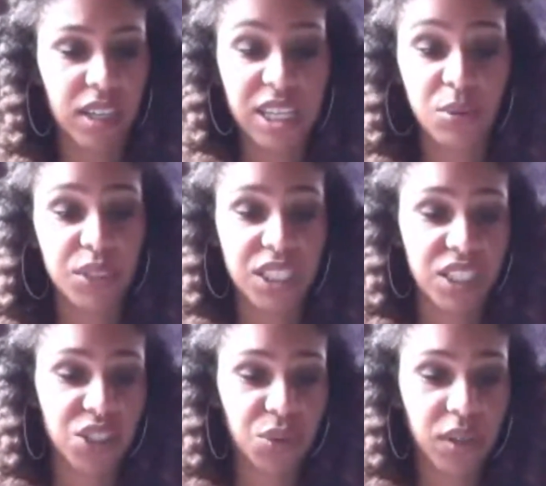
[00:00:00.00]
It was
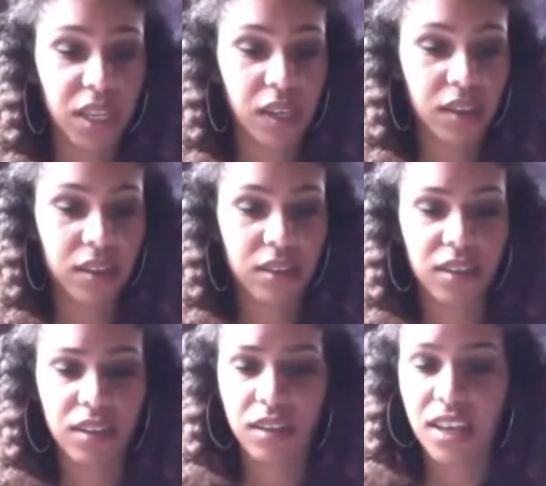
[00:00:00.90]
his duty,
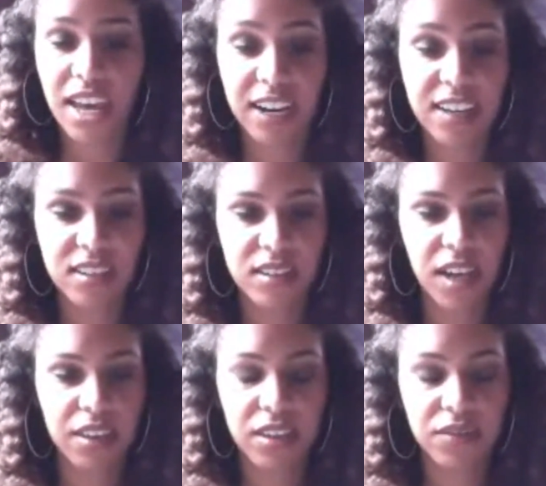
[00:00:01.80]
and his
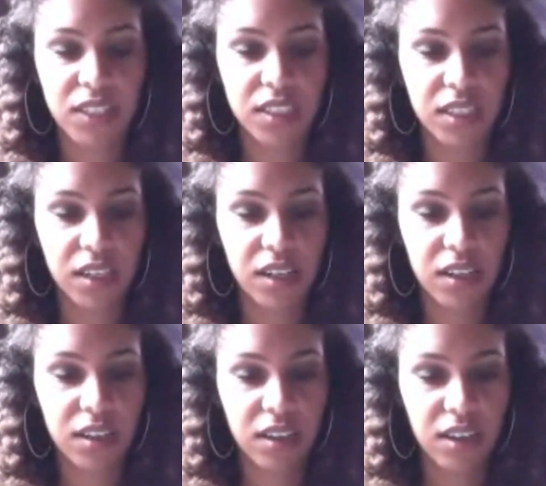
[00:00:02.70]
death if he did.
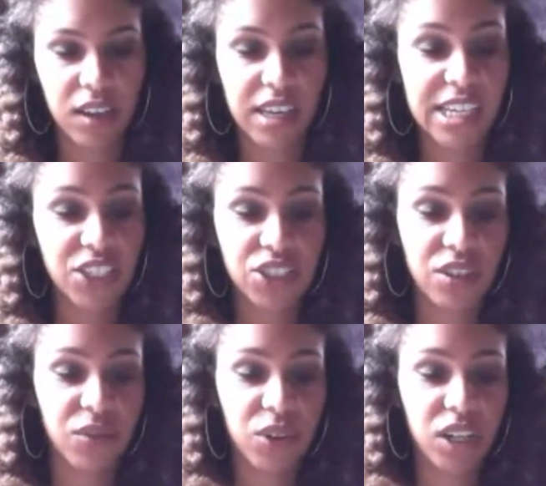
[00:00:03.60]
He
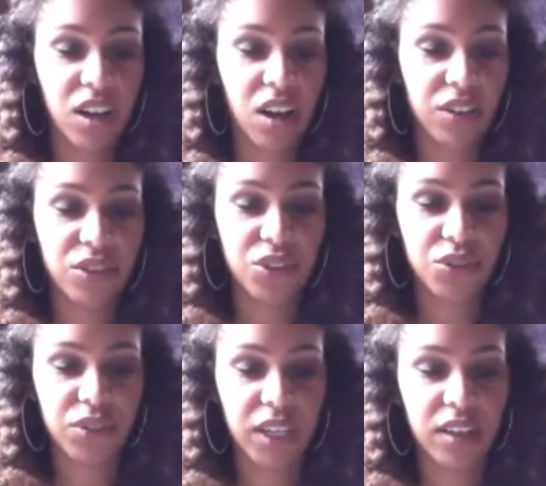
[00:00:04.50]
shivered and hugged the
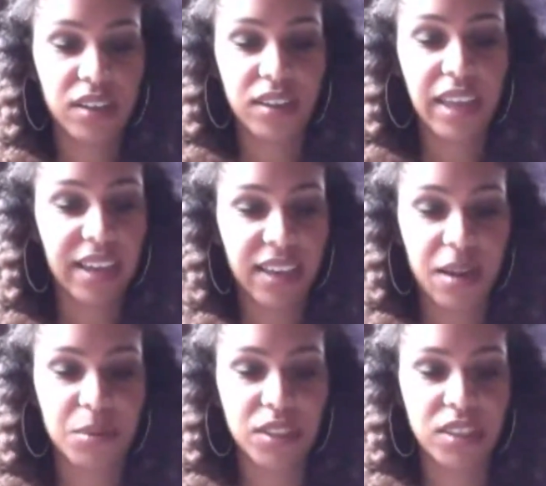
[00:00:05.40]
tree, and
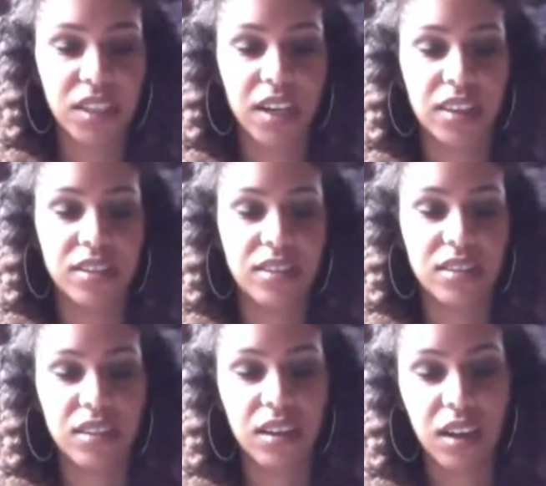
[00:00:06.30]
kept the silence.